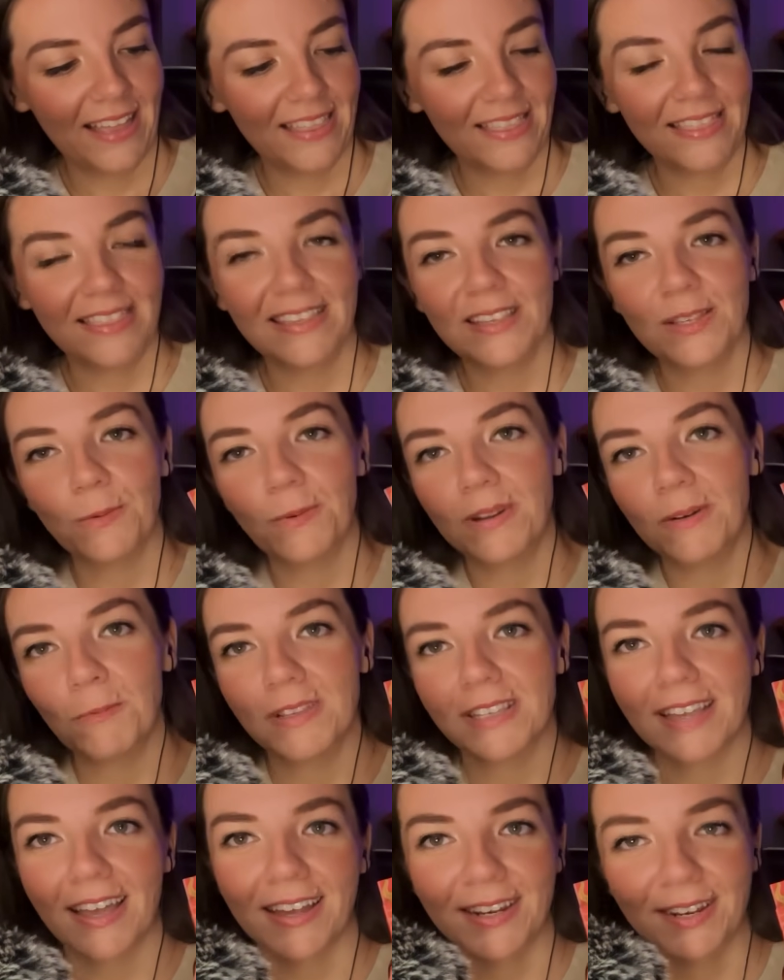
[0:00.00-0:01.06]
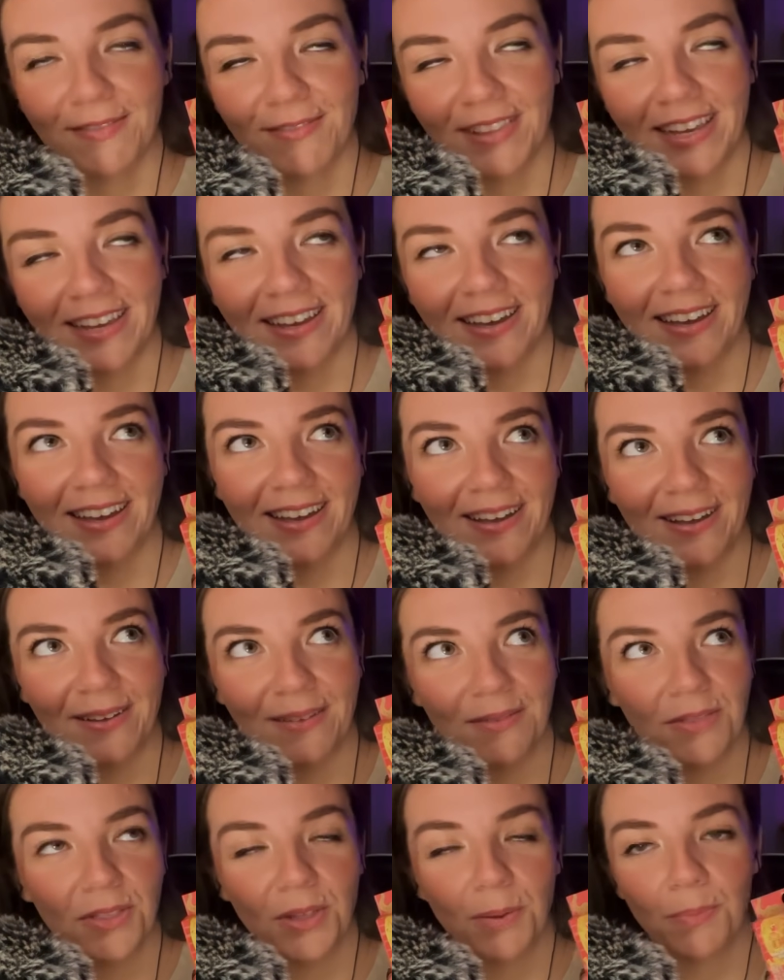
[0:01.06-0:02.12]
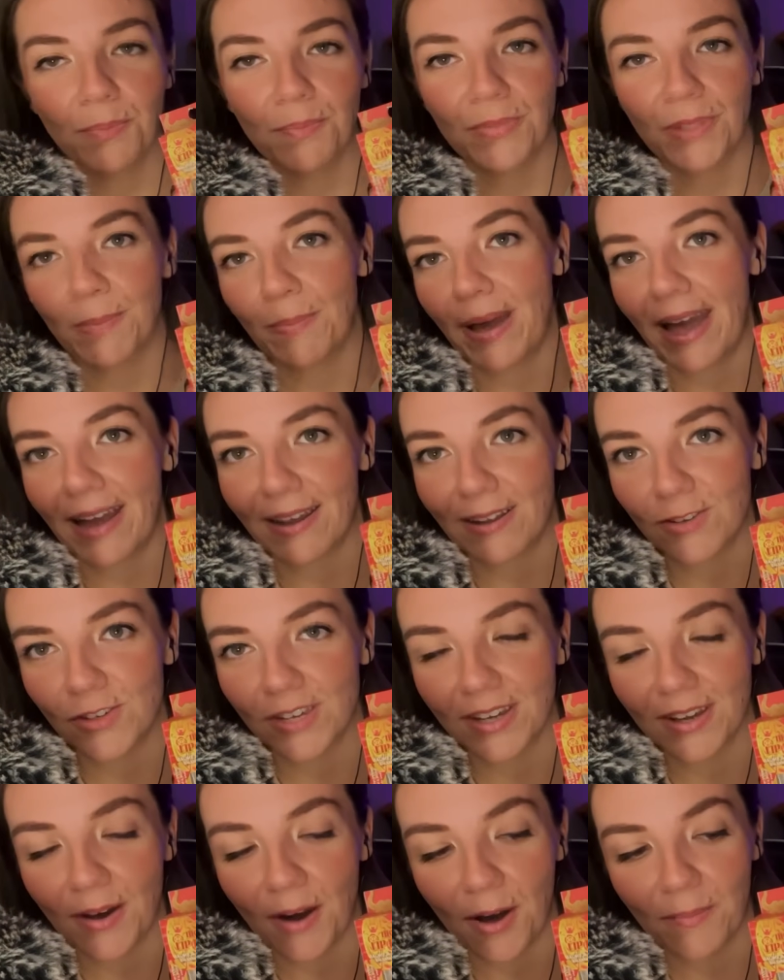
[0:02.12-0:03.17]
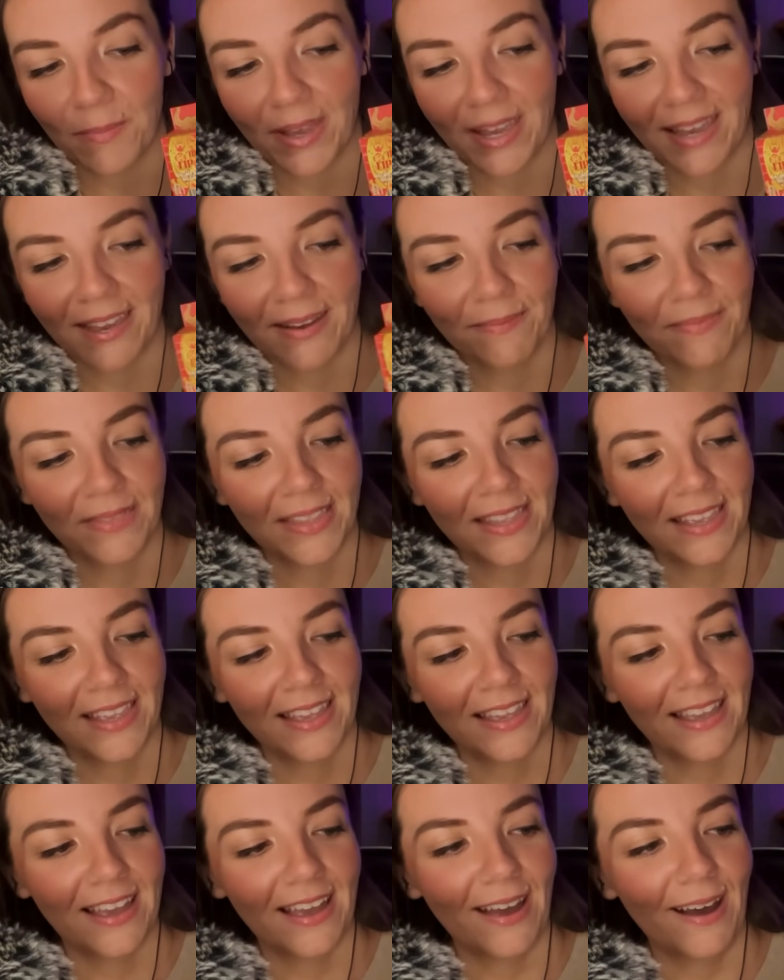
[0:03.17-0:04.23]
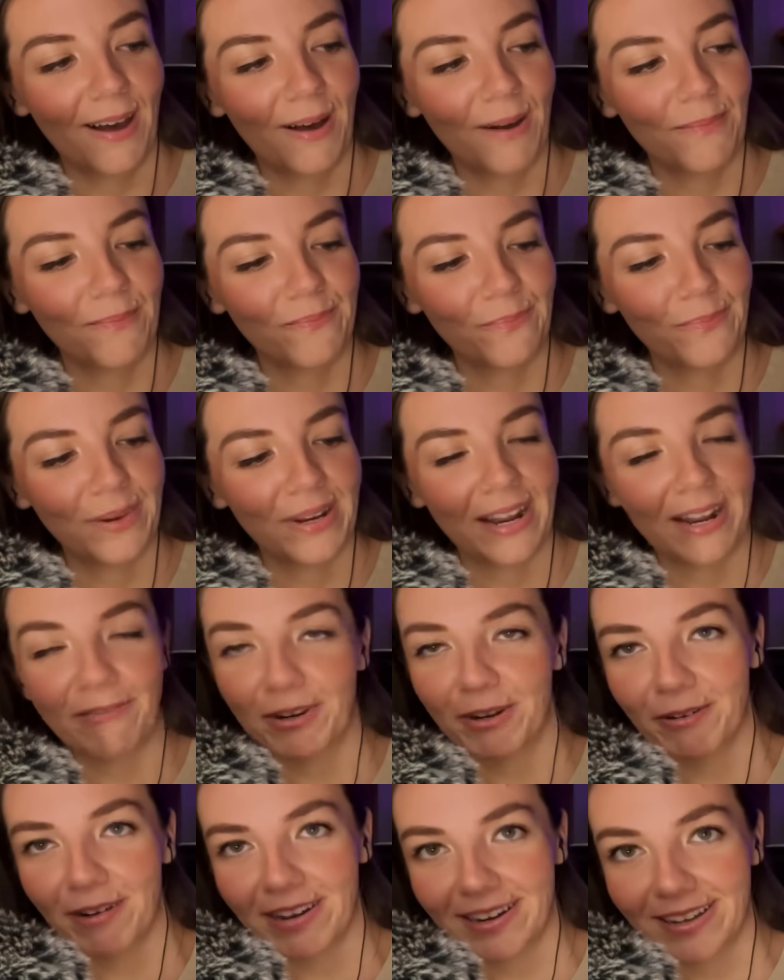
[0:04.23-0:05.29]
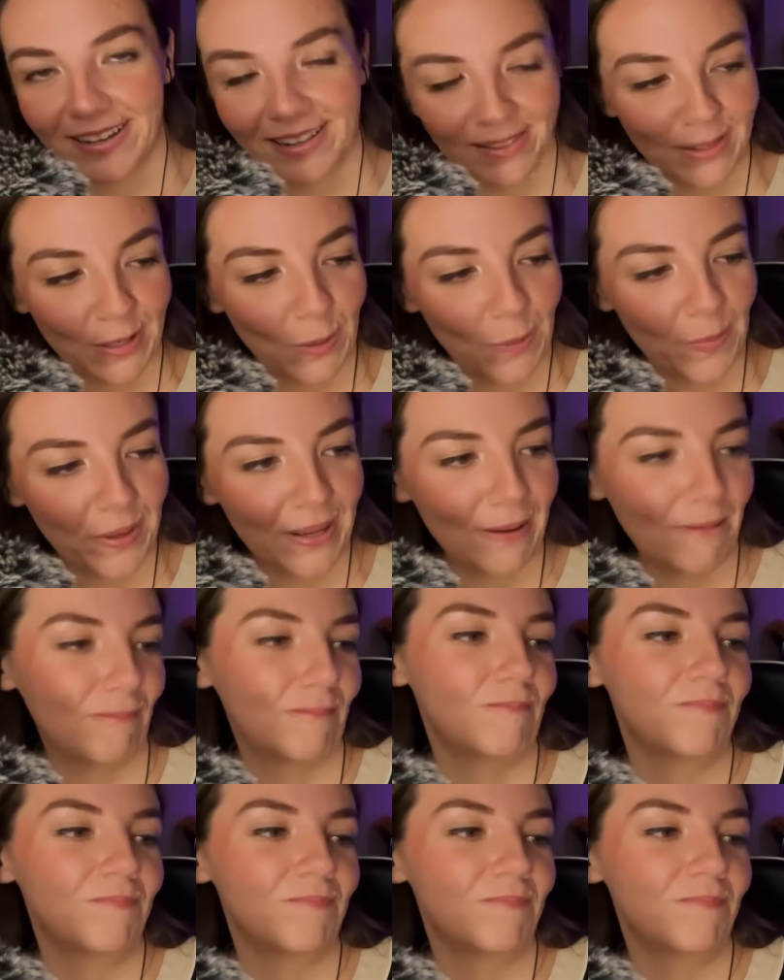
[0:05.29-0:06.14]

This one was kind of like the packaging got me, but I regret it a little bit.